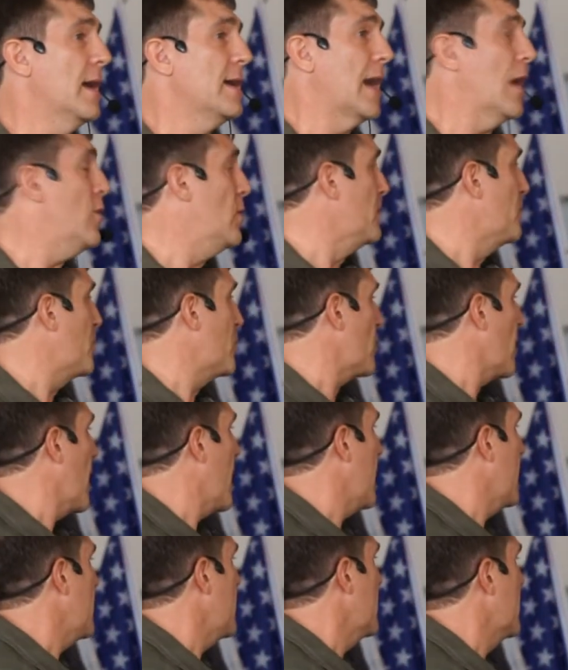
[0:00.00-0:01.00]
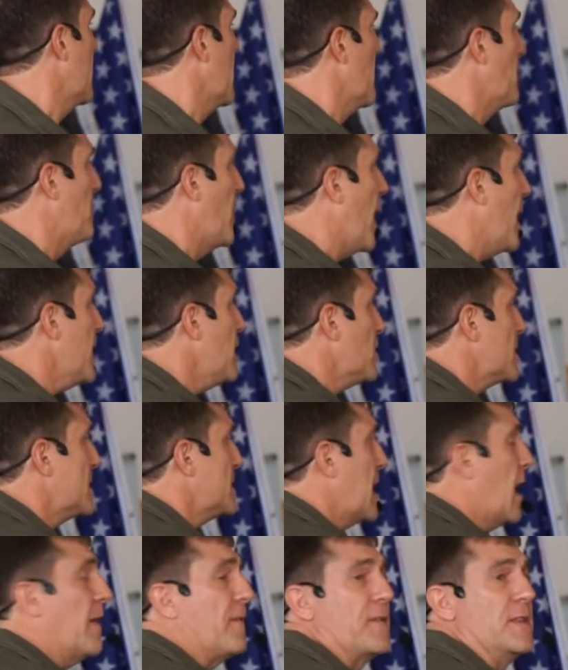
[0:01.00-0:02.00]
And go and pray by
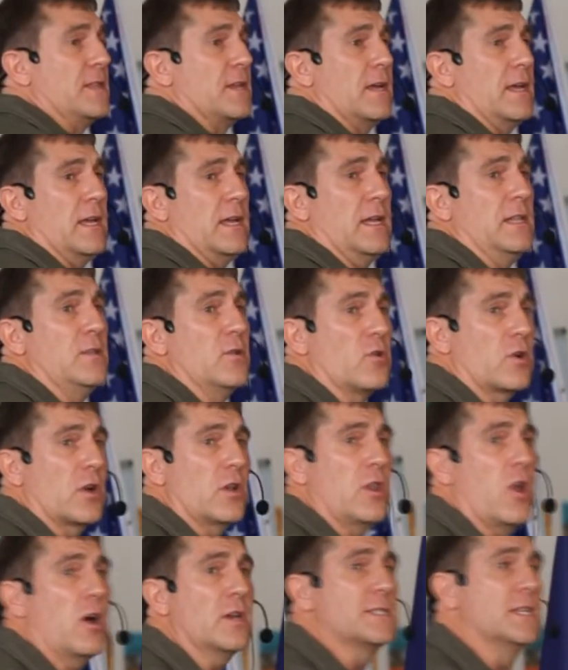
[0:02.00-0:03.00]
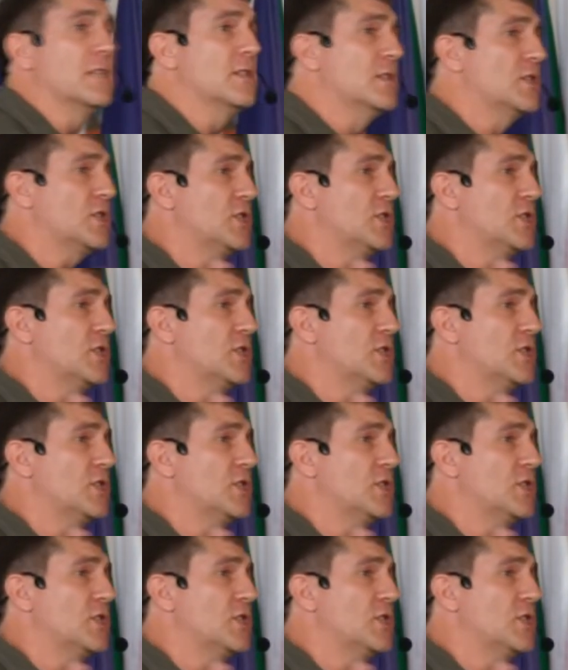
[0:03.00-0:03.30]
yourself in, the, in your closet.